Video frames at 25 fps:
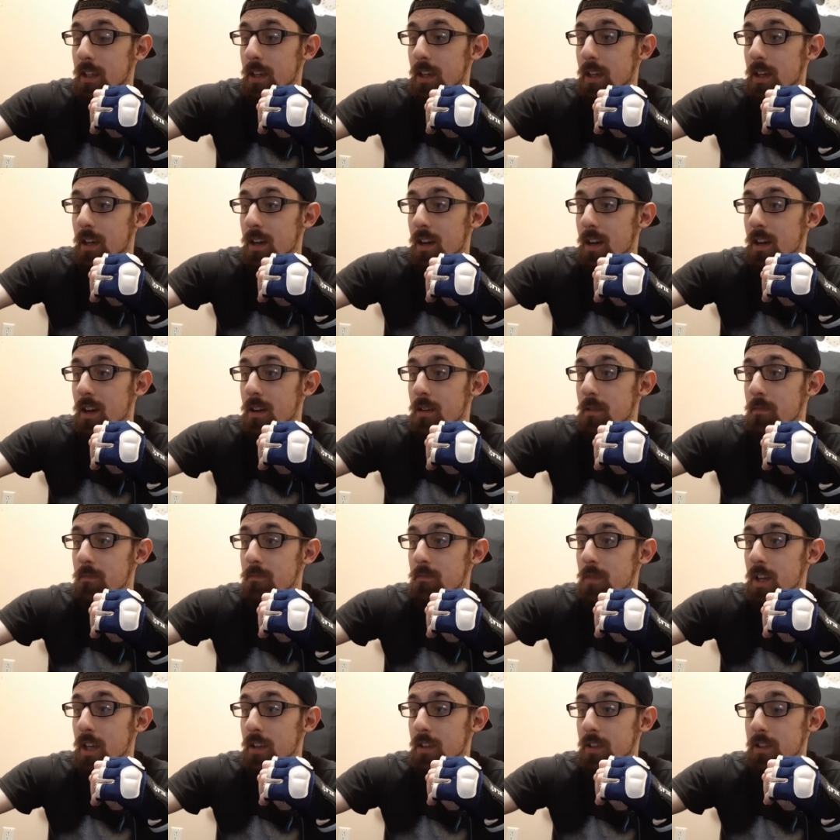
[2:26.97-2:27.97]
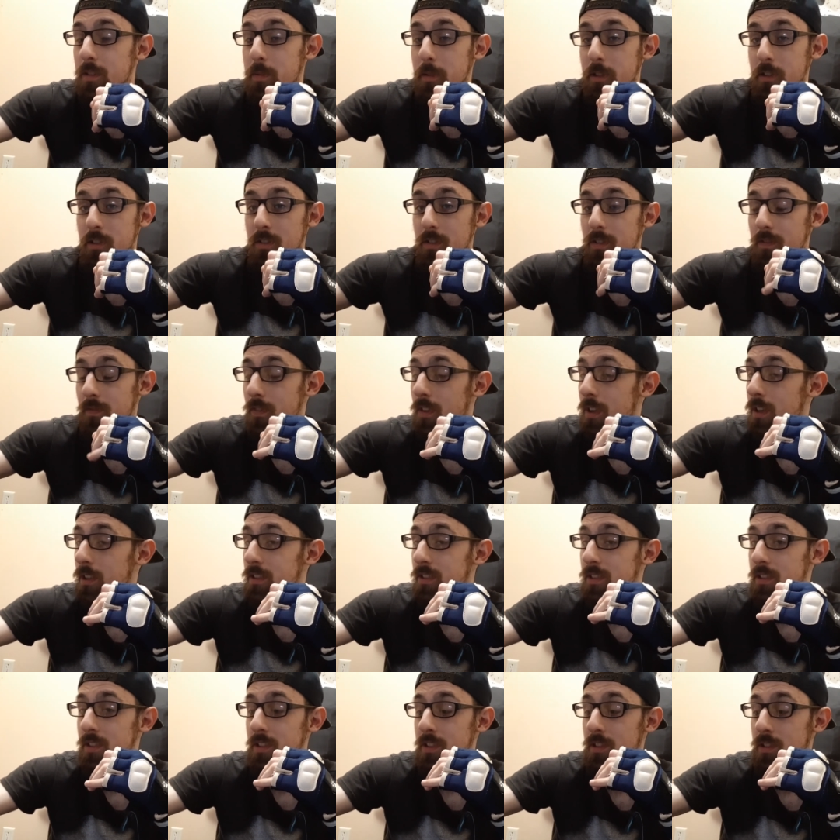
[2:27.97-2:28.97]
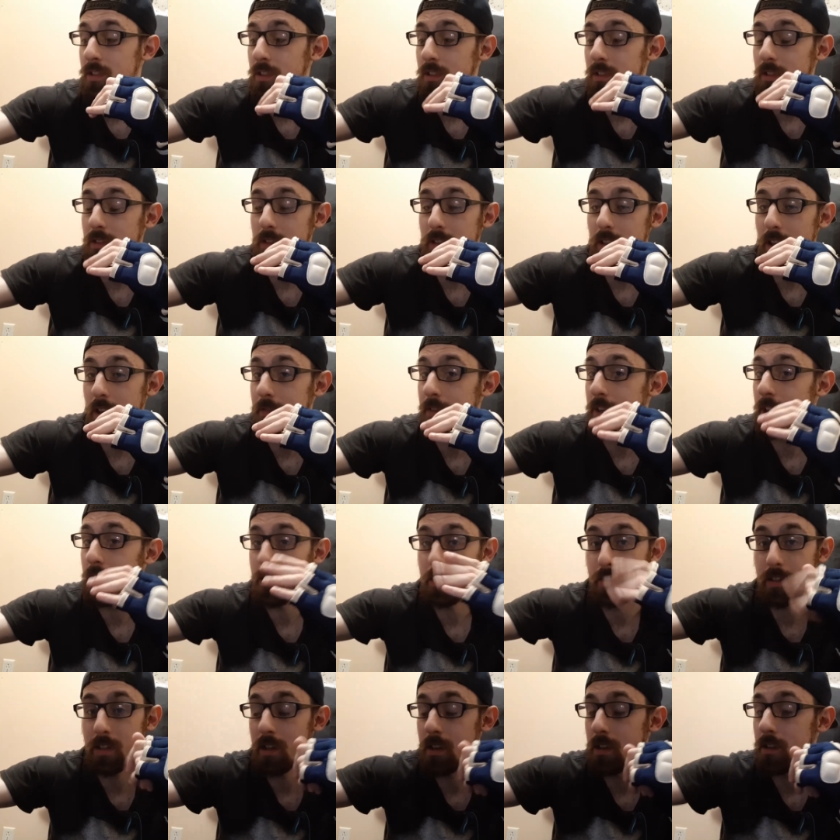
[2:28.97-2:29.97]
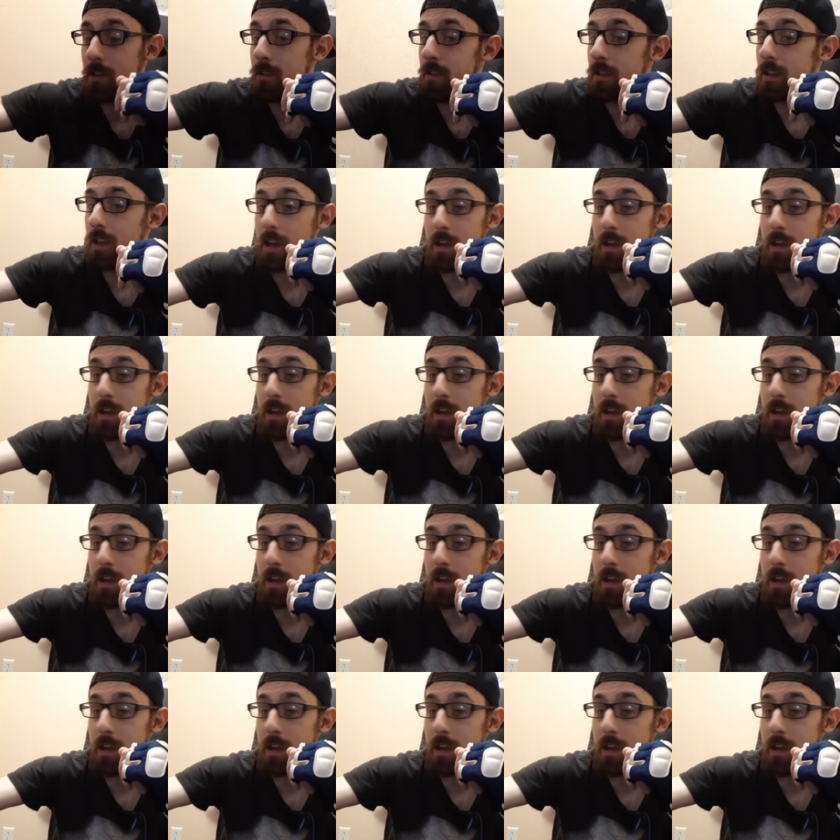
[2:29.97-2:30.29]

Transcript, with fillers: Um, special effects, 11 out of 10.